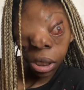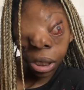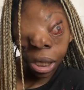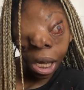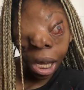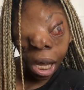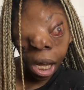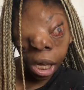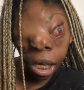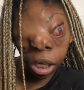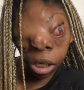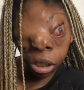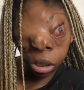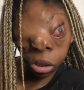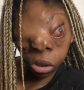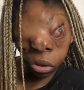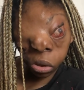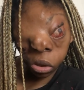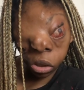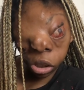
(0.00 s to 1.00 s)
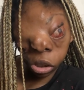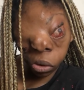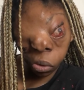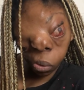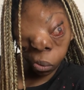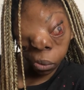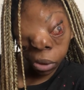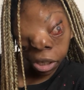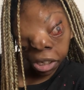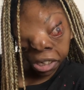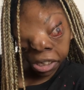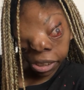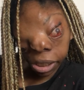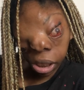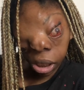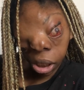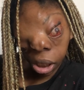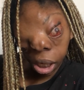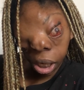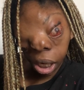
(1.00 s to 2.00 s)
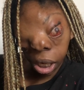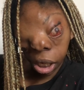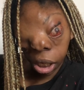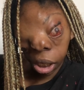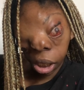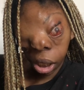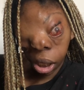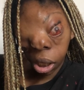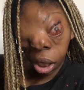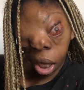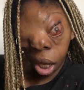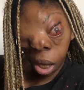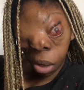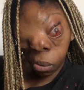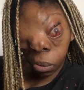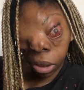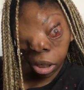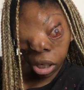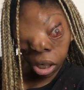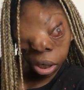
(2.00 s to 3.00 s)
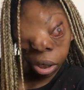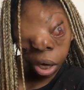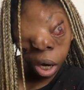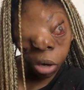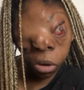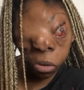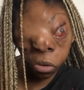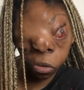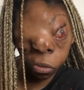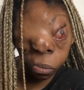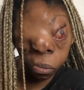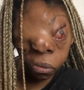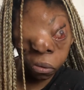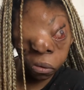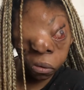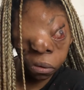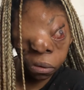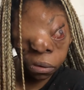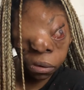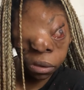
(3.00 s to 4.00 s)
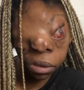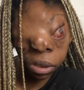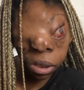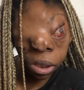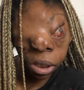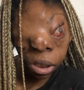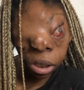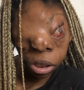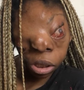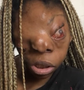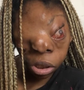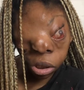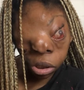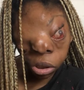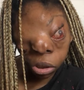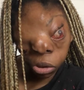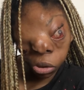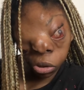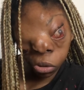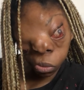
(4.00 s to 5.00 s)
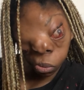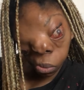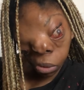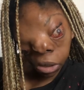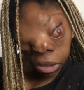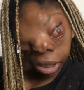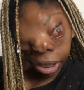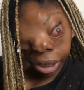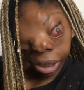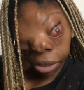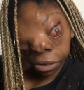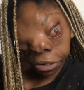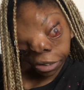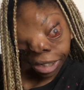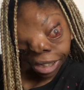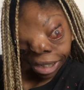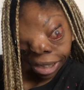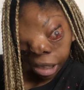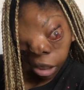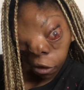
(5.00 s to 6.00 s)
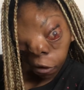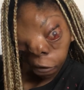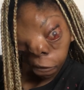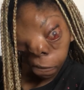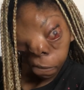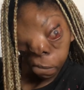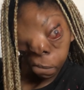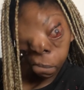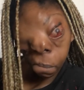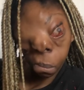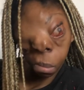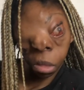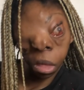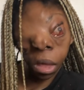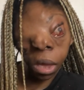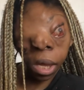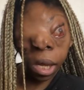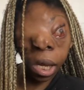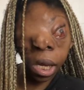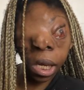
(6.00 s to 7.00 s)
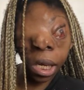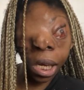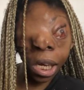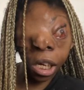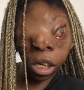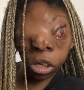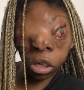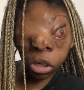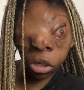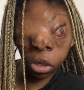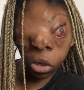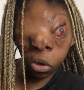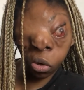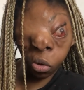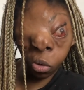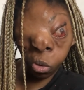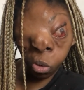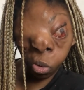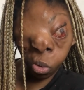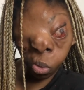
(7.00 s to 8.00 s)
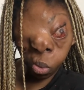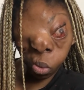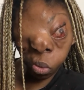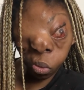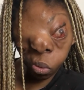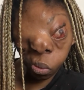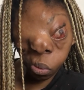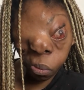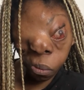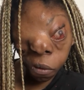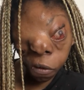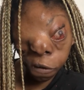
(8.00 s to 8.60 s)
and you wear it. However comfortable you wear it, right? And so,